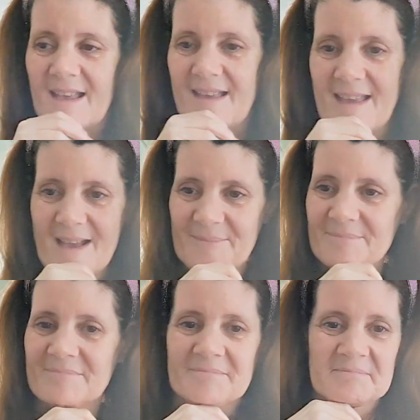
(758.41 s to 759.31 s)
yep,
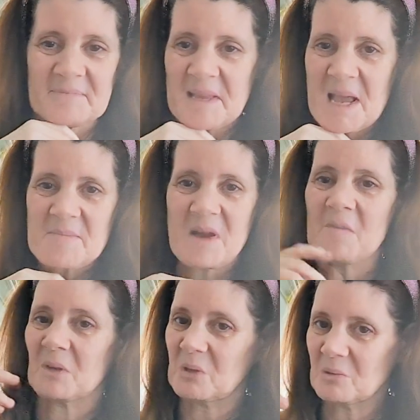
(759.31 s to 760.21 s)
I'm
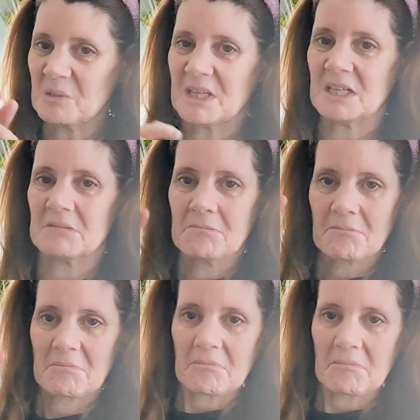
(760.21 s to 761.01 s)
a cool kid.